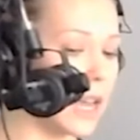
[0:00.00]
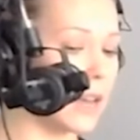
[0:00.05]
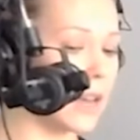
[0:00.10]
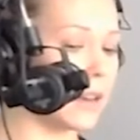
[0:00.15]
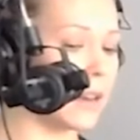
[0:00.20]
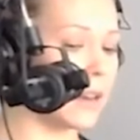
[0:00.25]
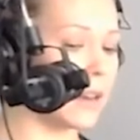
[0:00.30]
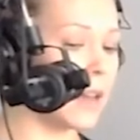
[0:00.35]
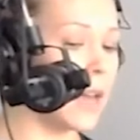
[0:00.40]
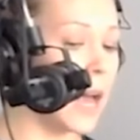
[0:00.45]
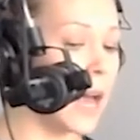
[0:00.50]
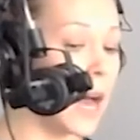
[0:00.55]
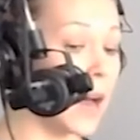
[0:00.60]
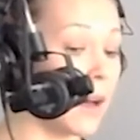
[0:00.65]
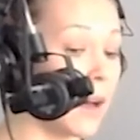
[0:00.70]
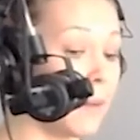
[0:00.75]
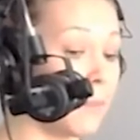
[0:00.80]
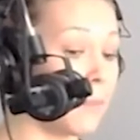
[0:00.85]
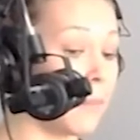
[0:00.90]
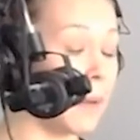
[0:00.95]
And
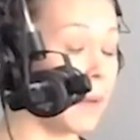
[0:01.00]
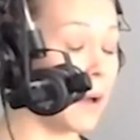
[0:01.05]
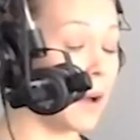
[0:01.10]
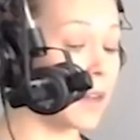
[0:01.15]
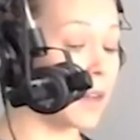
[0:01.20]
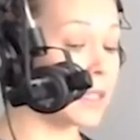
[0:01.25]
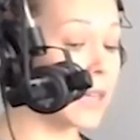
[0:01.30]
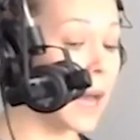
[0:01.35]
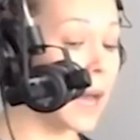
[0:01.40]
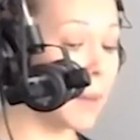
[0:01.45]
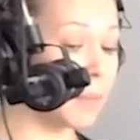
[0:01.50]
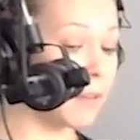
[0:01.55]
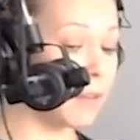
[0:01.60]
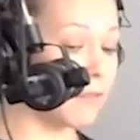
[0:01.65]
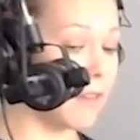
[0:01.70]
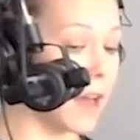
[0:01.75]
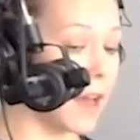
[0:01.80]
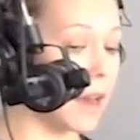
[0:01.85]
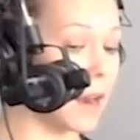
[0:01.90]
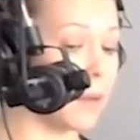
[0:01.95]
um, on top of
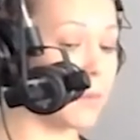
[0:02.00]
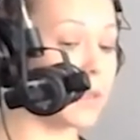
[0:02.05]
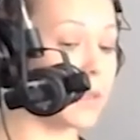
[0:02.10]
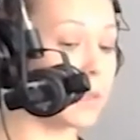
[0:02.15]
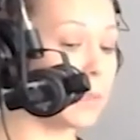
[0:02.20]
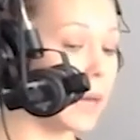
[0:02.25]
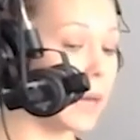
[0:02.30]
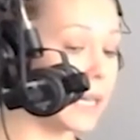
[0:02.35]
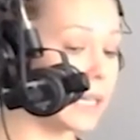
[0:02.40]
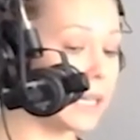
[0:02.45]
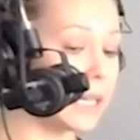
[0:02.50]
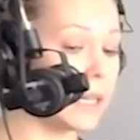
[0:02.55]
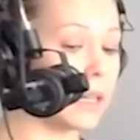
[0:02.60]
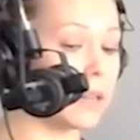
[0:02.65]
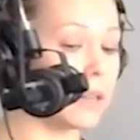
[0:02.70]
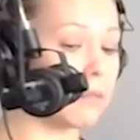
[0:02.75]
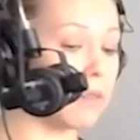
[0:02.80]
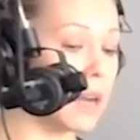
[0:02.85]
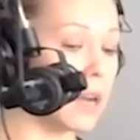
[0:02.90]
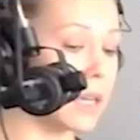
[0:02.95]
that, I was biking
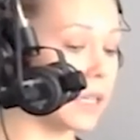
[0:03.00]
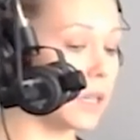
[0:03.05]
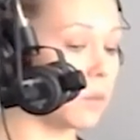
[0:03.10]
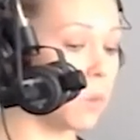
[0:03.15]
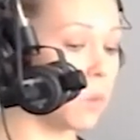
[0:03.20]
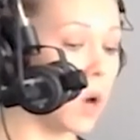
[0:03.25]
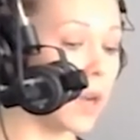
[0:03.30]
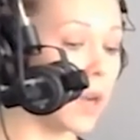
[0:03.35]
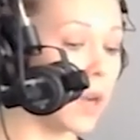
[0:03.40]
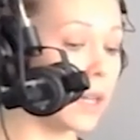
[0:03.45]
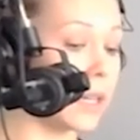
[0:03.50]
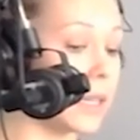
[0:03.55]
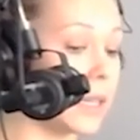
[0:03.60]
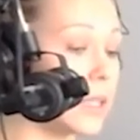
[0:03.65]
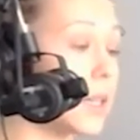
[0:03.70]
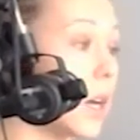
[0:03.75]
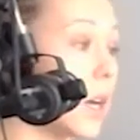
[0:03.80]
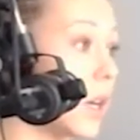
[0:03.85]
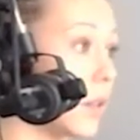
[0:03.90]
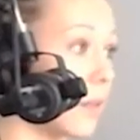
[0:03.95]
and running and walking a
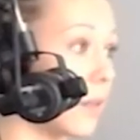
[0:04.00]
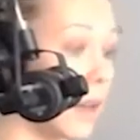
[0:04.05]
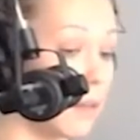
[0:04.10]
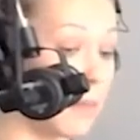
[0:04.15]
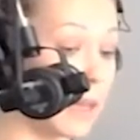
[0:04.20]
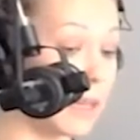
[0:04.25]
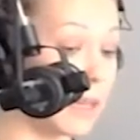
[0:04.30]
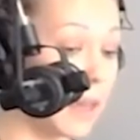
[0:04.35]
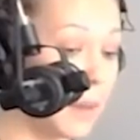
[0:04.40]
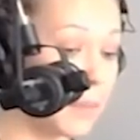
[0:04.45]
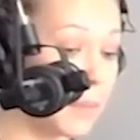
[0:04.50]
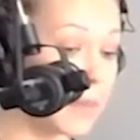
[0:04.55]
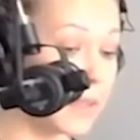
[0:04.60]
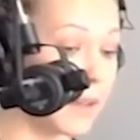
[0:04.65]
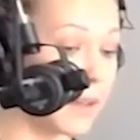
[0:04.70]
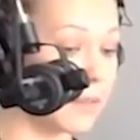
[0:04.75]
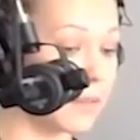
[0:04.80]
ton around my campus